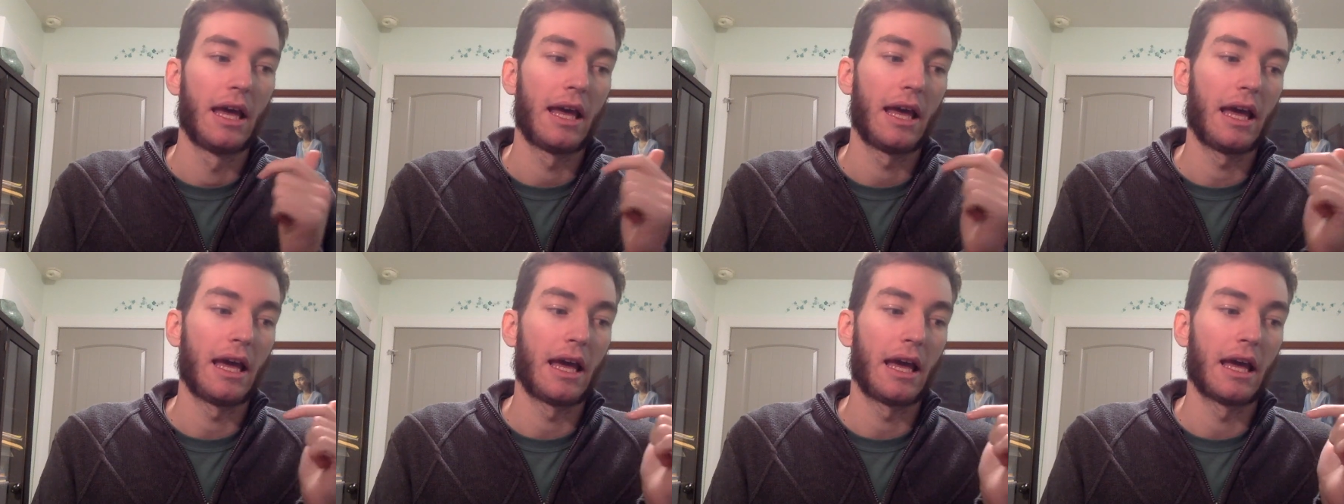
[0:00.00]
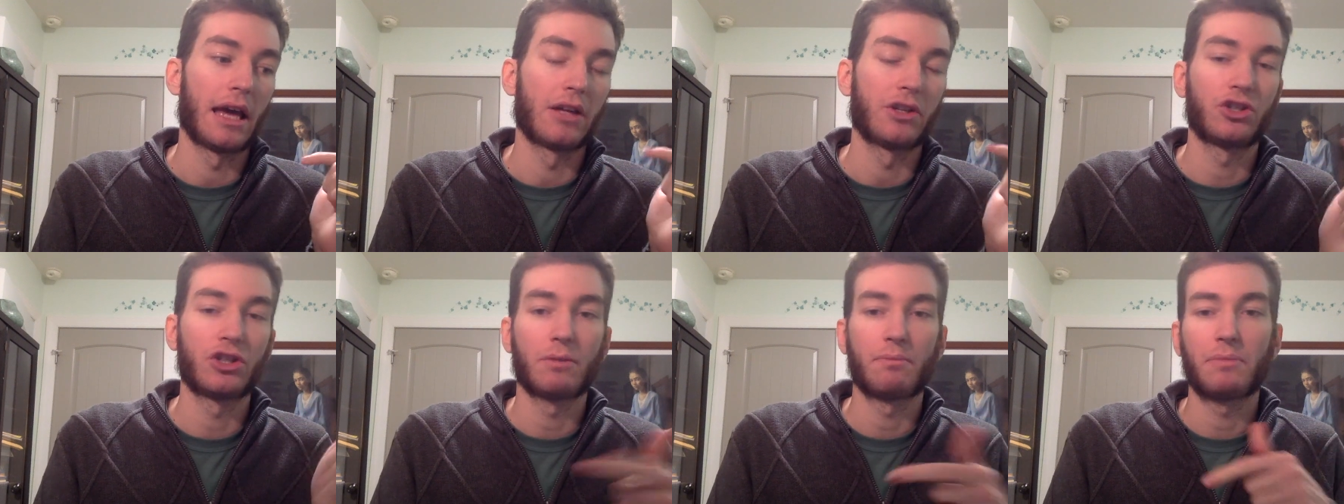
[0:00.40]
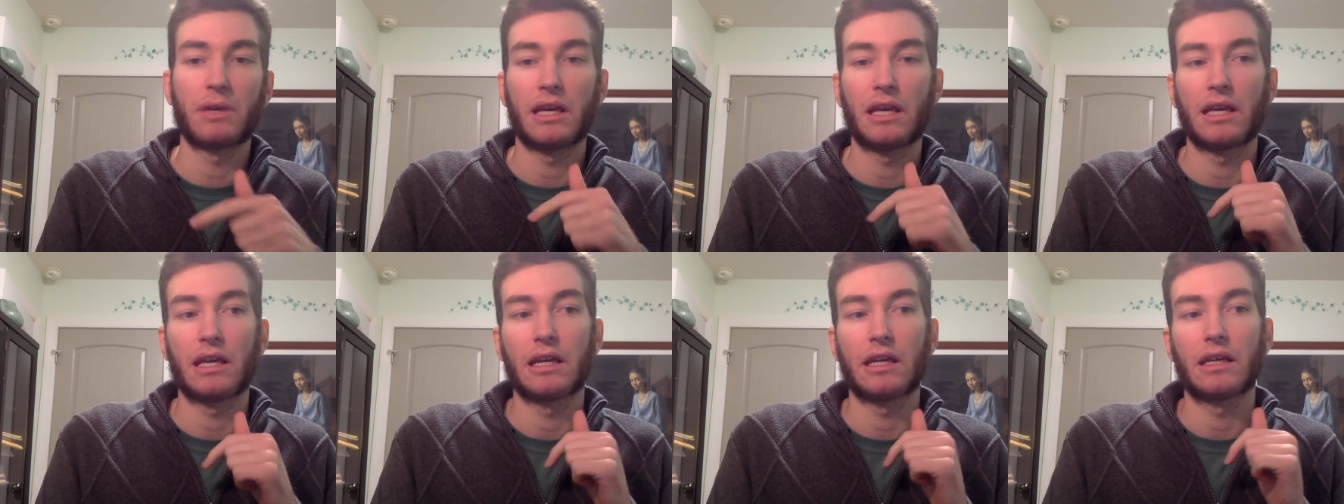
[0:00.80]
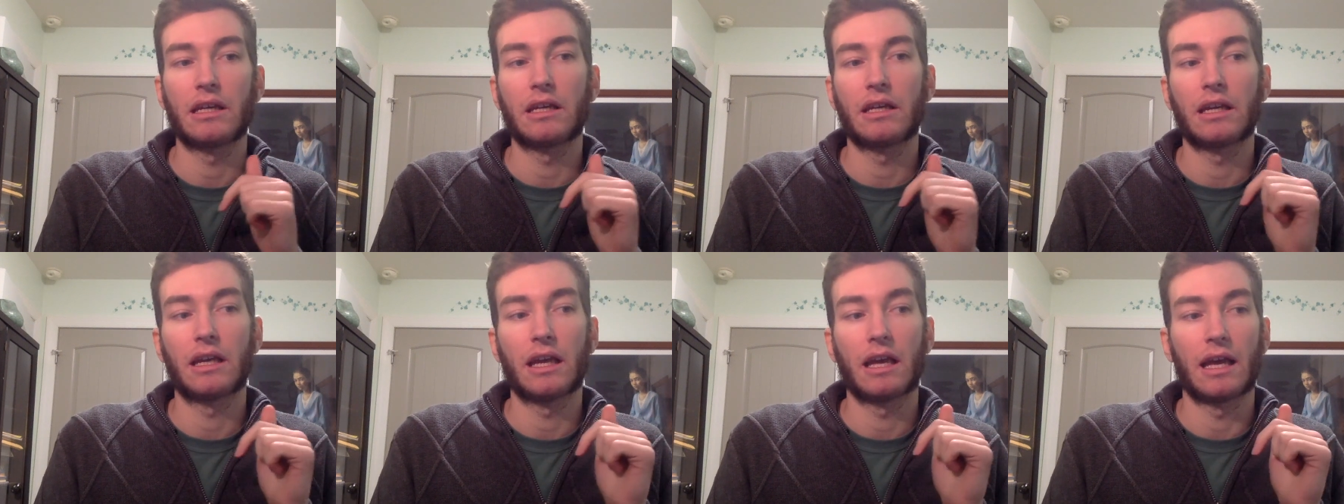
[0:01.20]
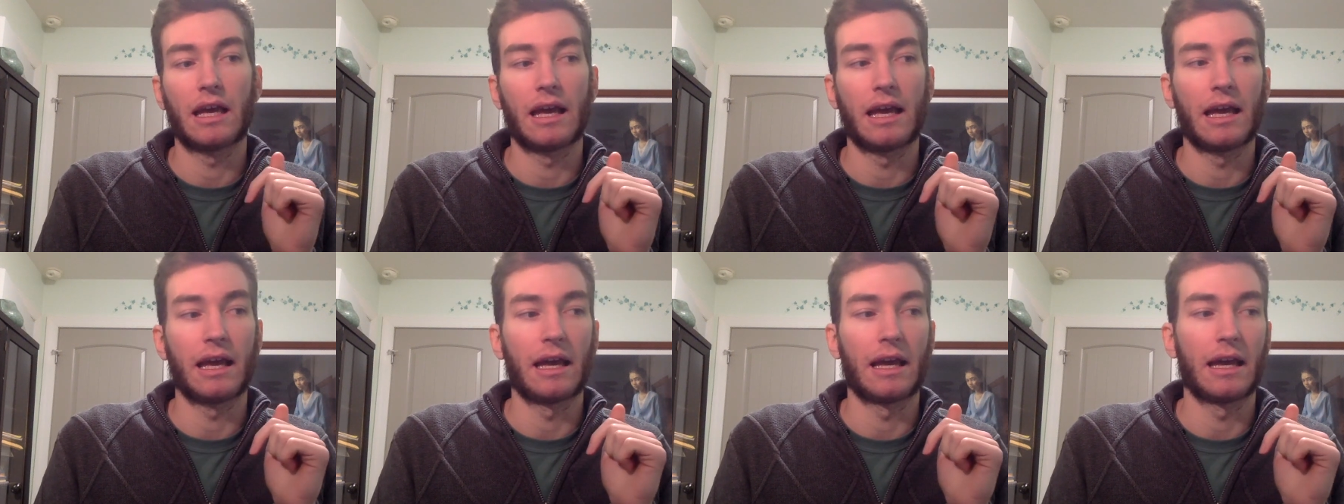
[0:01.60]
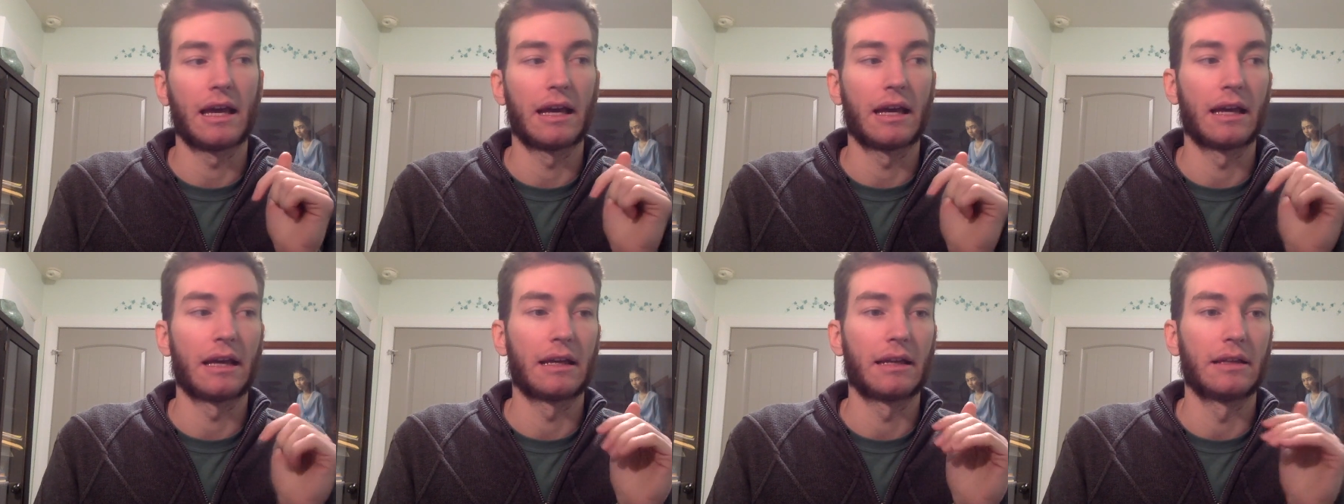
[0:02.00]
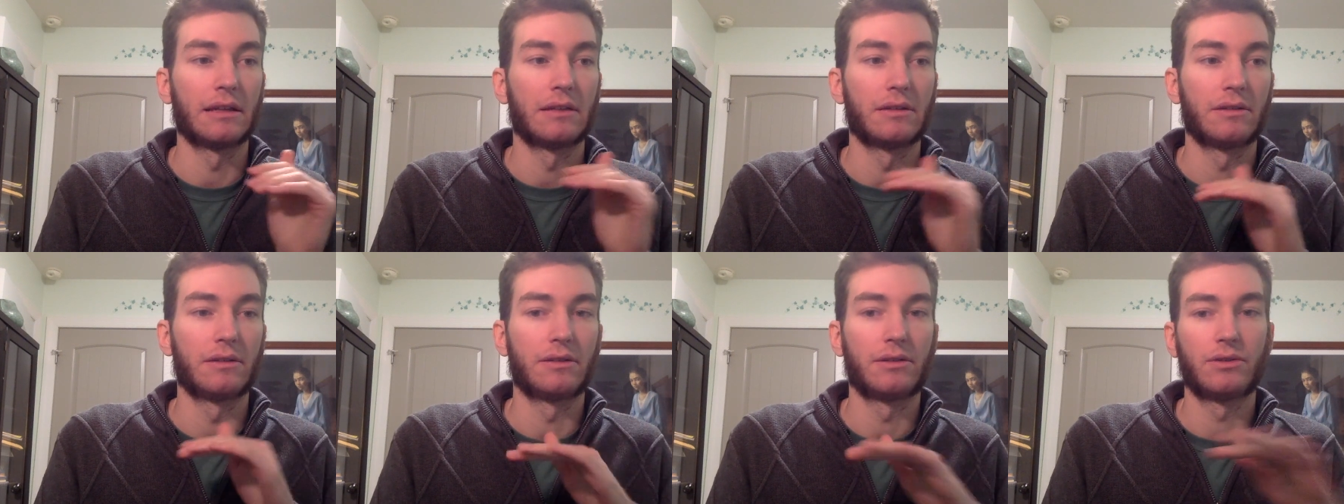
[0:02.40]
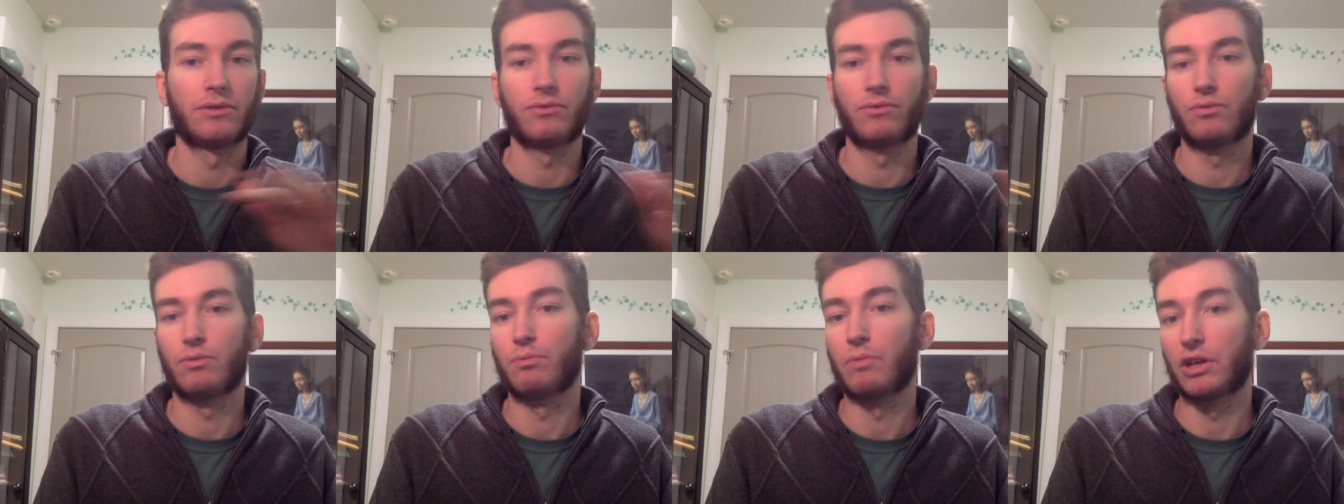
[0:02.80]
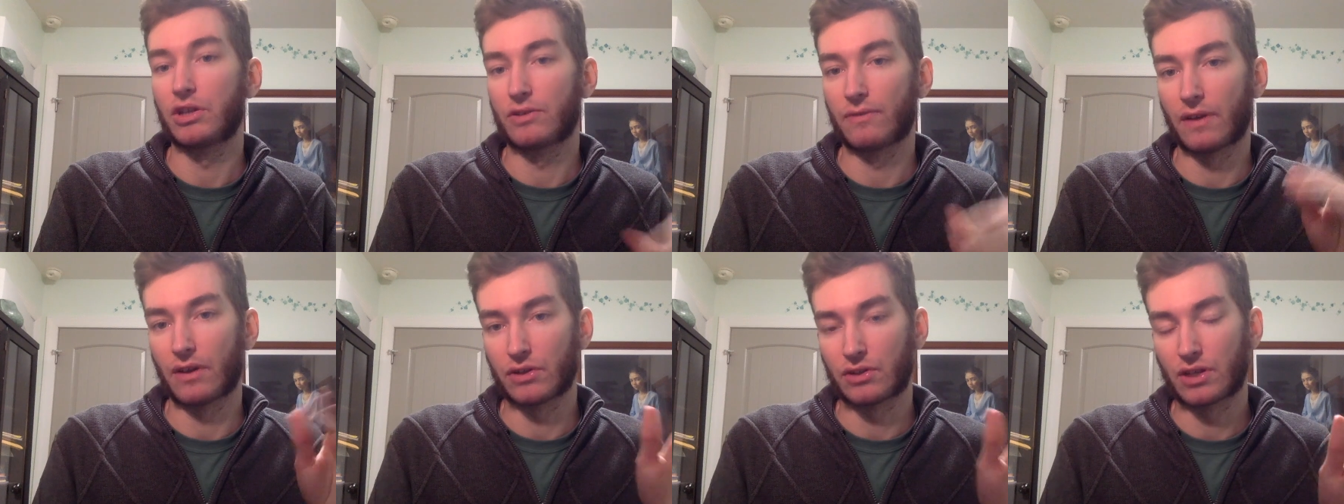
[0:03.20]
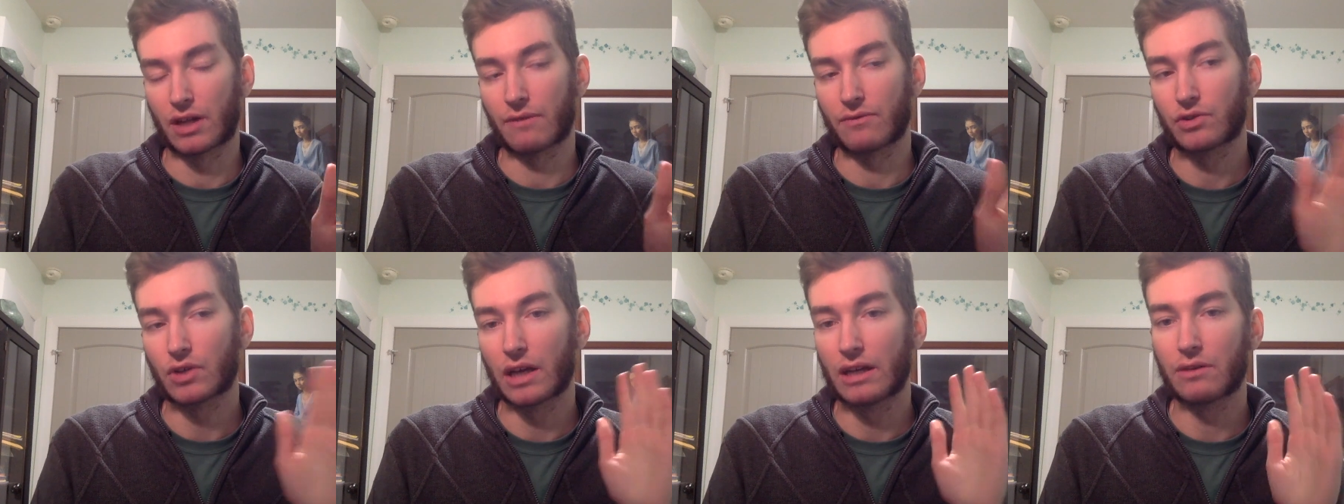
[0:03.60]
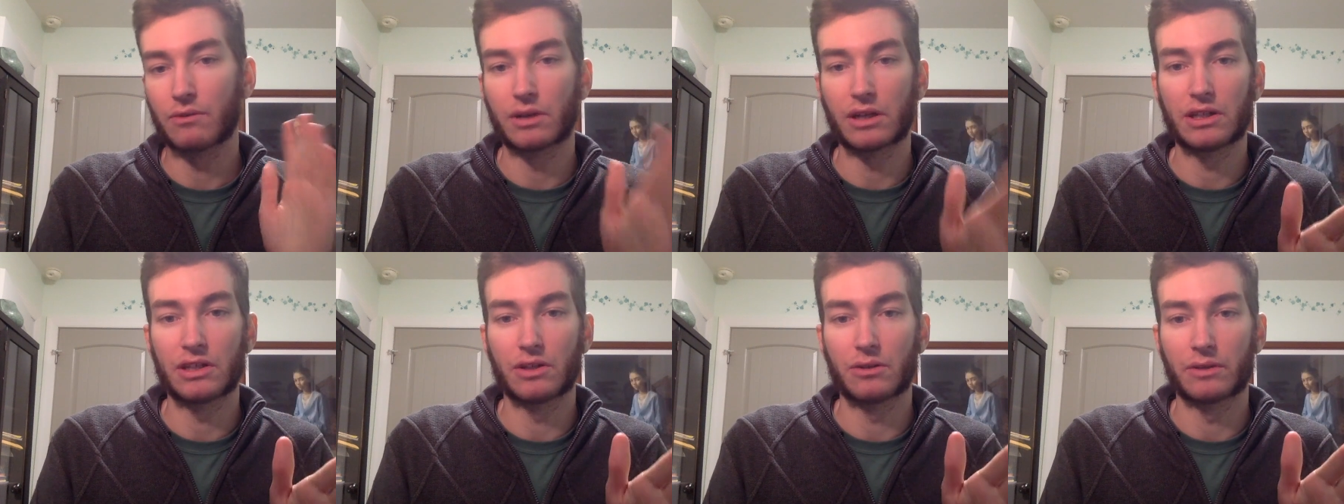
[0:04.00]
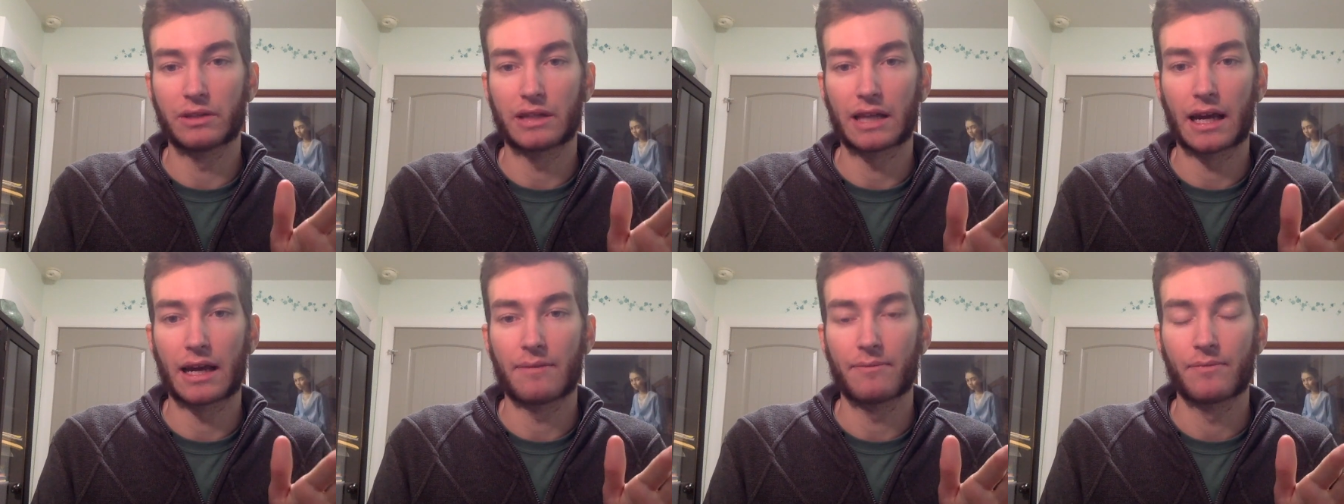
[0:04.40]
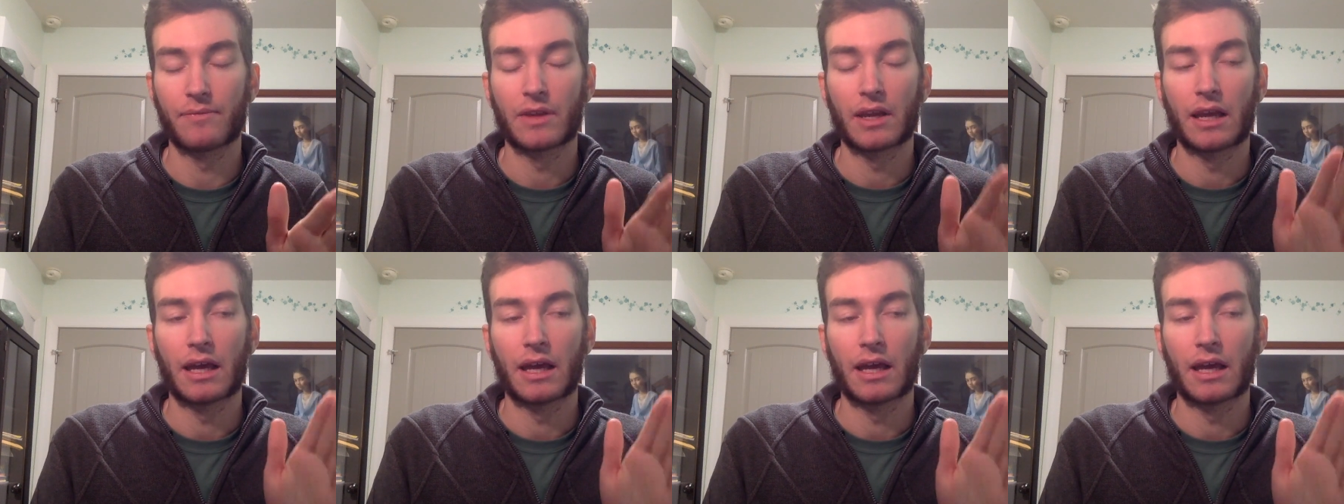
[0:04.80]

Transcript: and shipping and a bunch of other stuff. So I didn't want to deal with that.